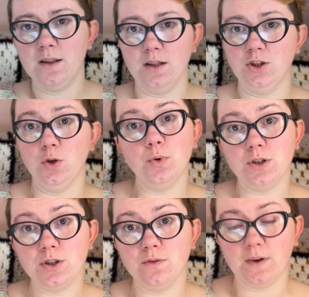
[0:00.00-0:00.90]
the
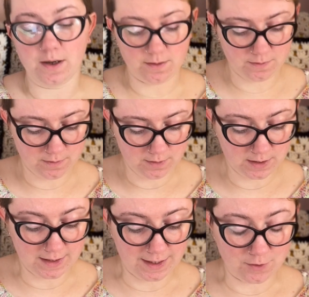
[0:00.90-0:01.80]
2.25,
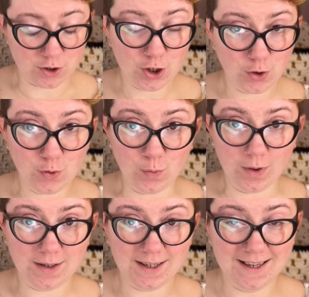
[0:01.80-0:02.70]
didn't have the 2.